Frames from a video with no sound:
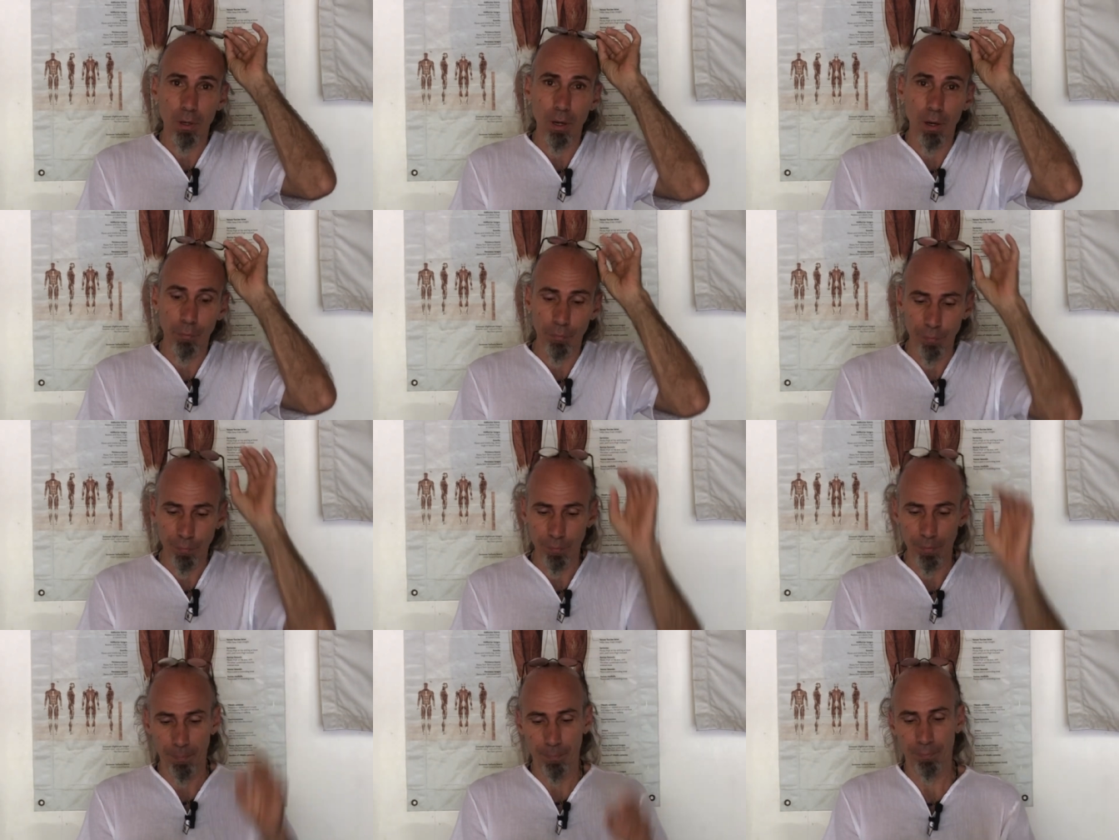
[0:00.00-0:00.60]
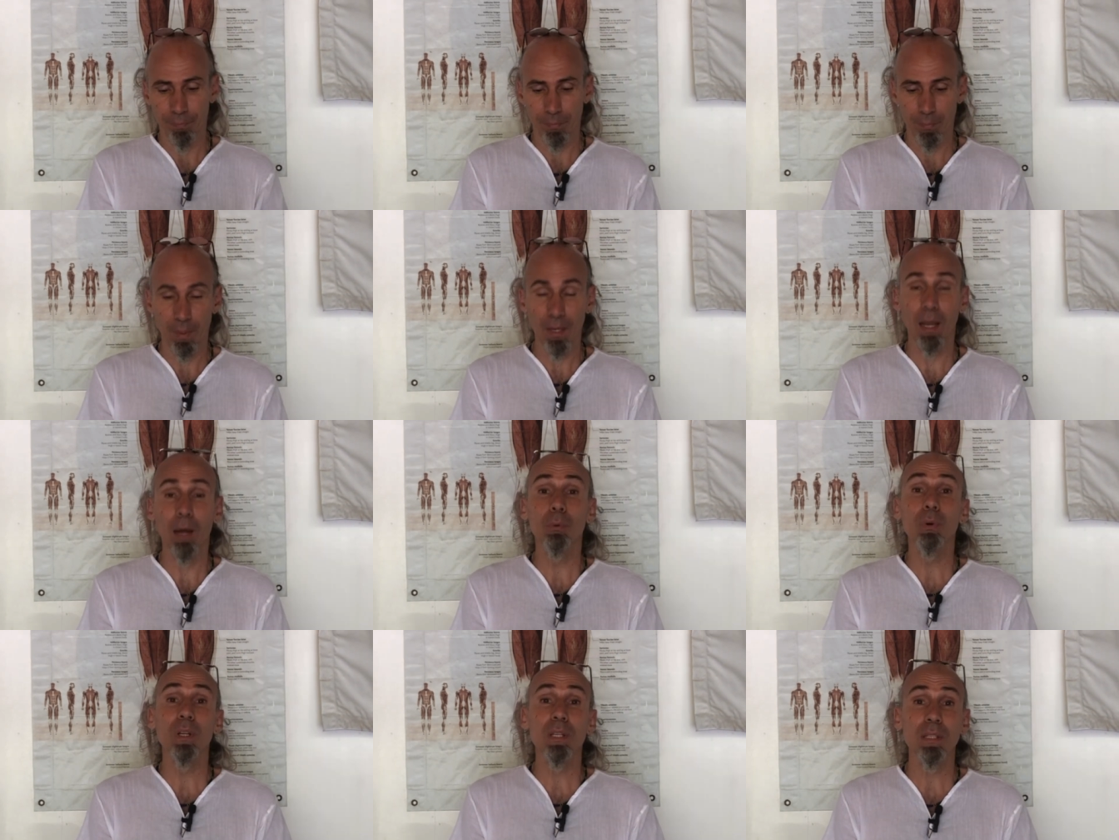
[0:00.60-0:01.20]
of
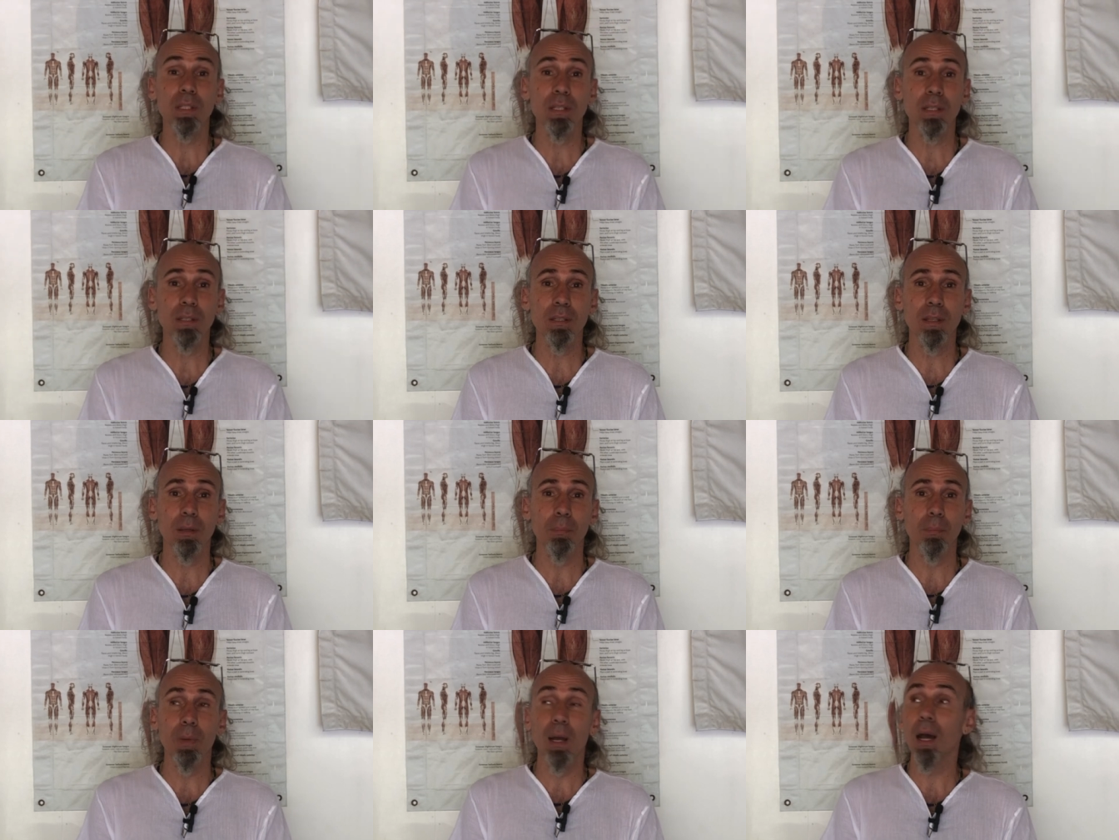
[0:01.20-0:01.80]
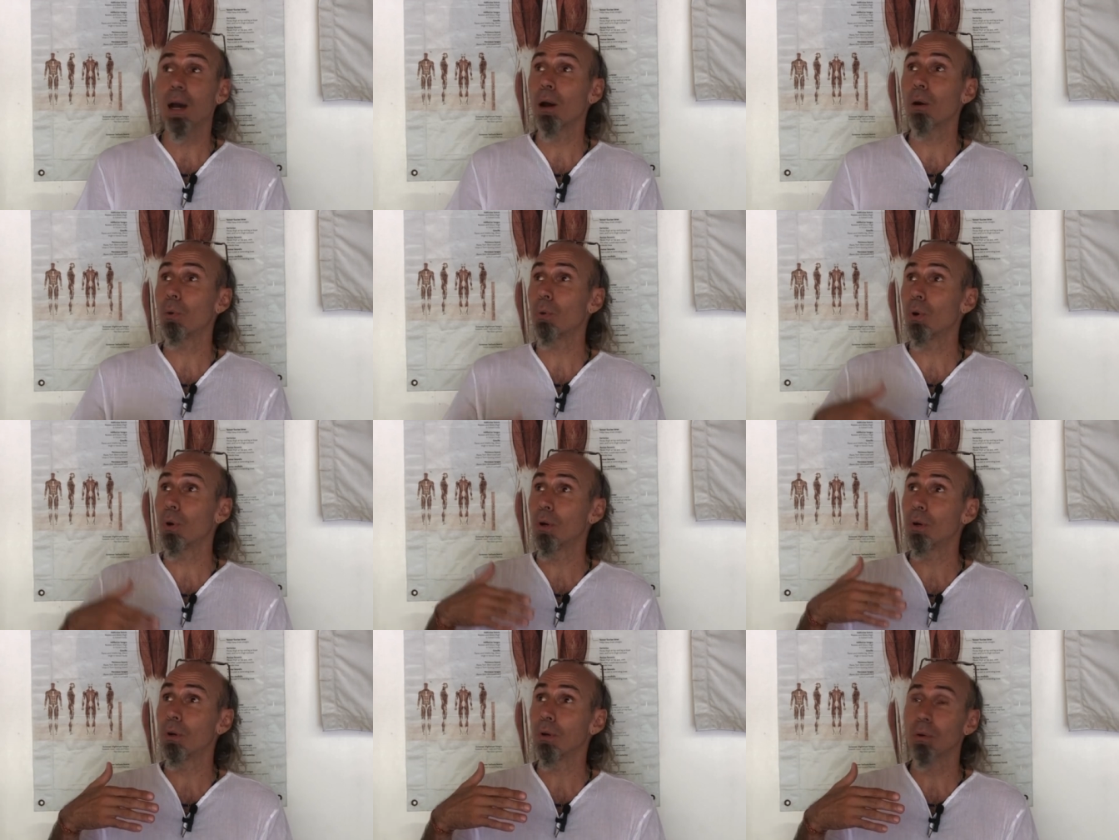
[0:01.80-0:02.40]
our system,
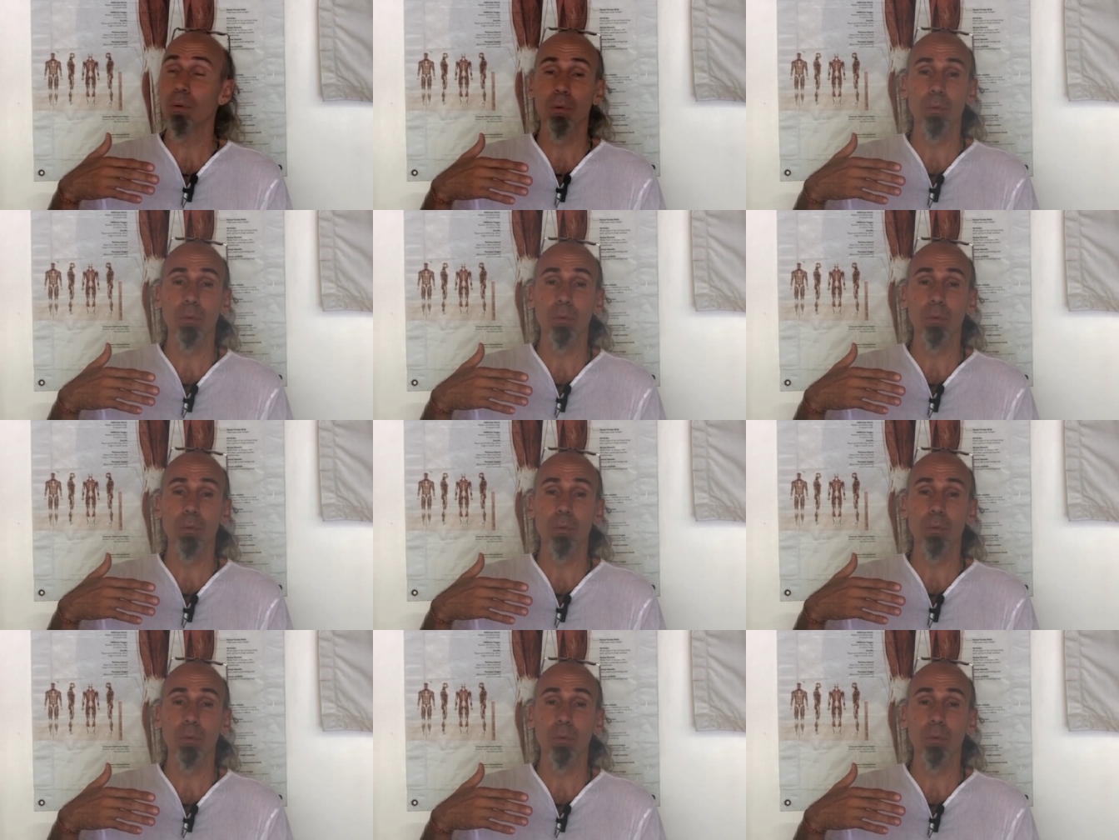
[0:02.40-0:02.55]
our